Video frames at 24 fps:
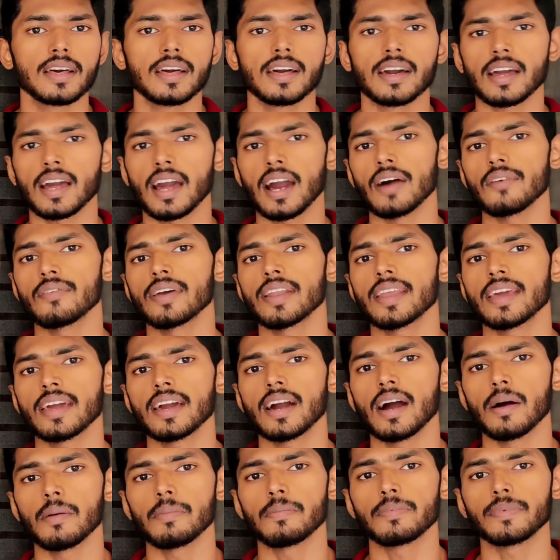covering
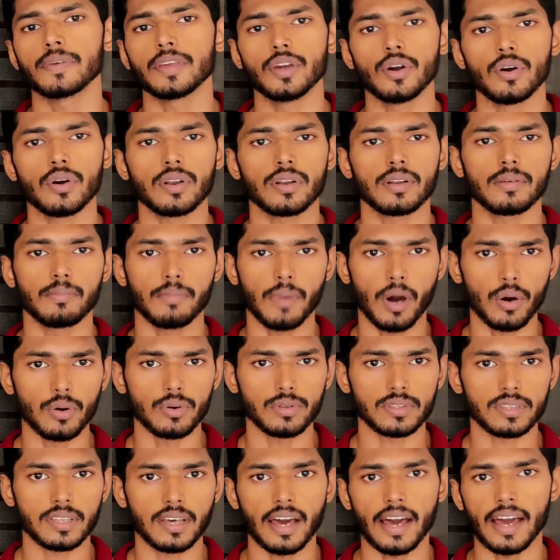up your mouth
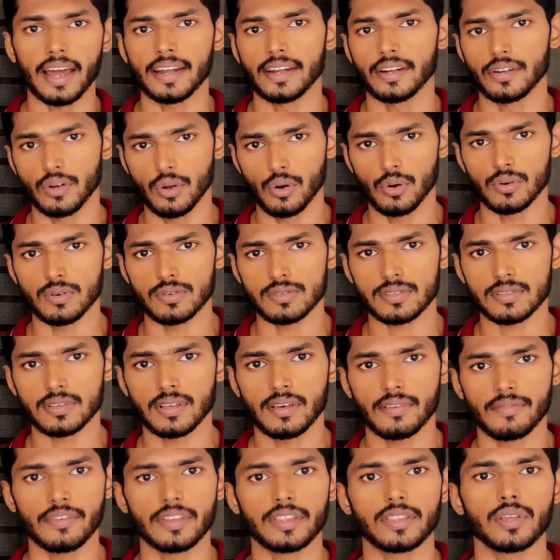and nose
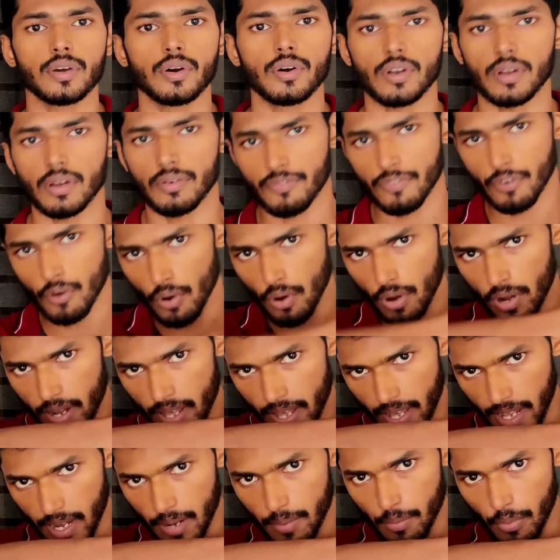with your fold
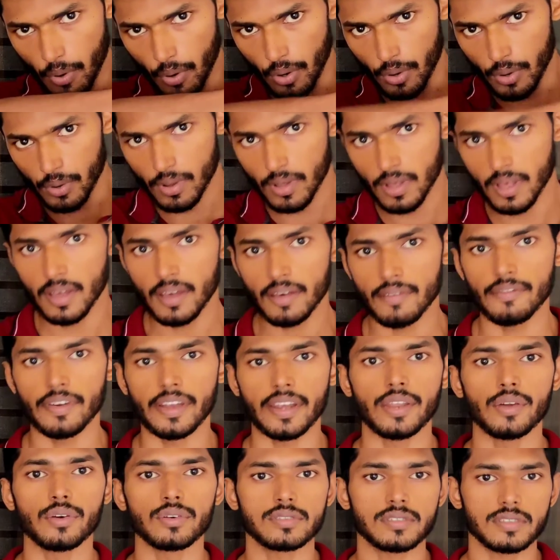elbow when you
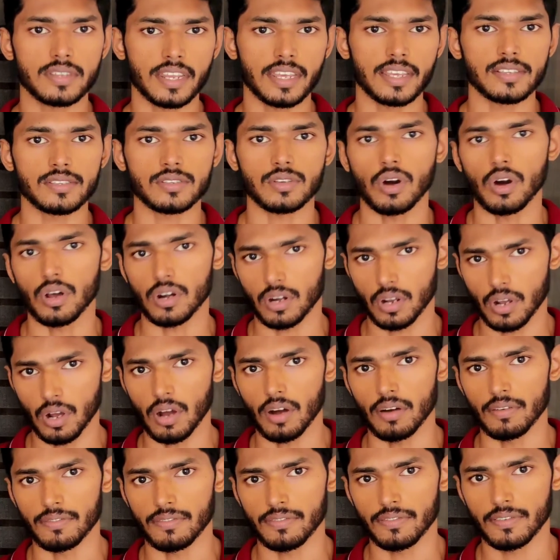sneeze or
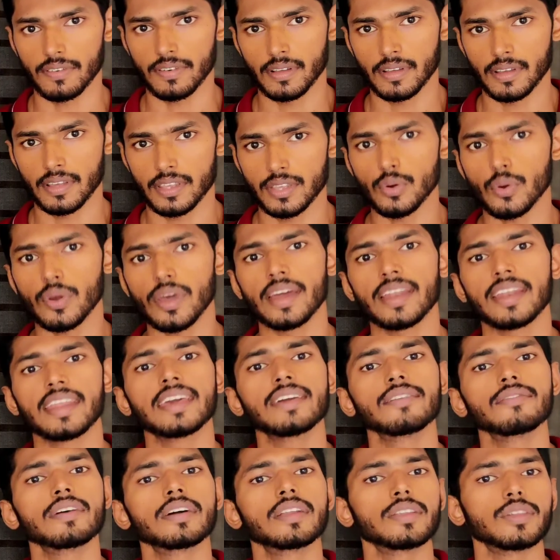cough. You can
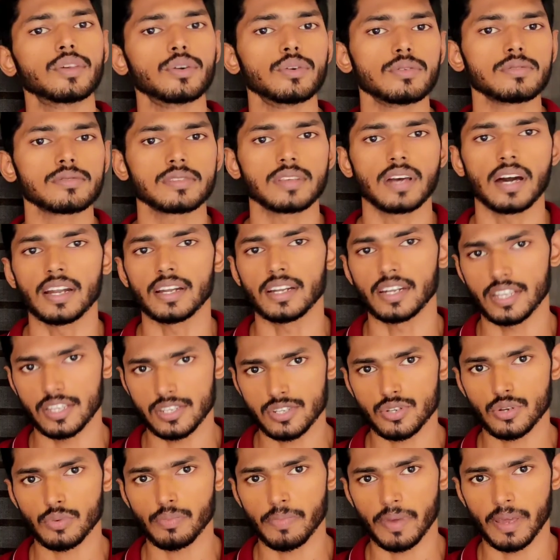even use a tissue
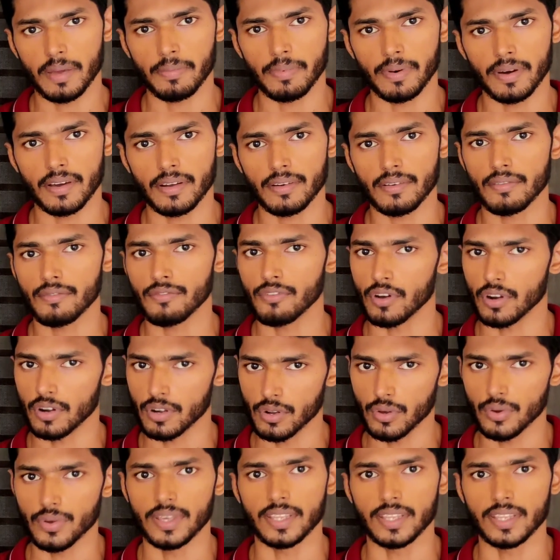paper for doing